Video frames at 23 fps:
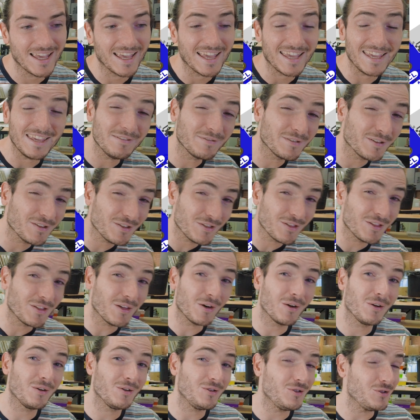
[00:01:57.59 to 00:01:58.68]
Even
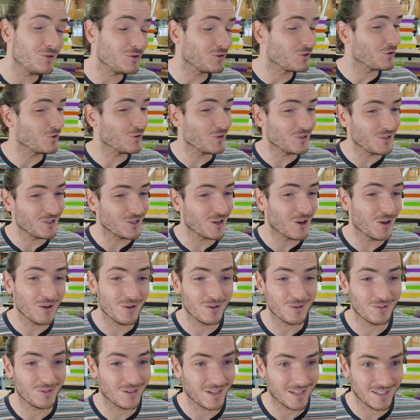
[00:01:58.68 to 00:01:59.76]
though you could
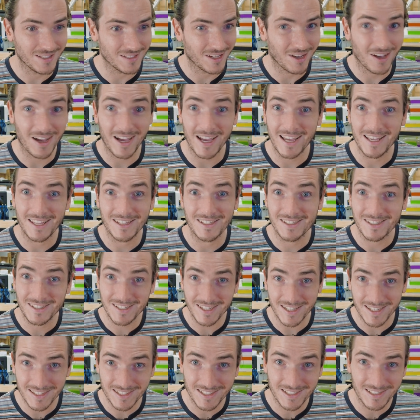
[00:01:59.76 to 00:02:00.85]
go as high as
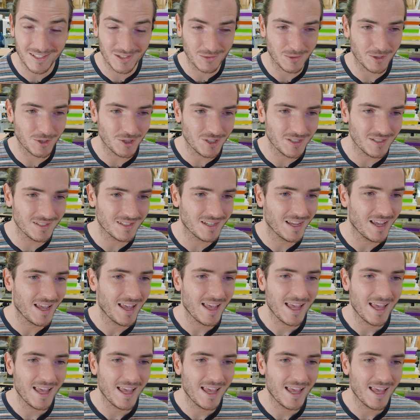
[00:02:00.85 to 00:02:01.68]
6 switches,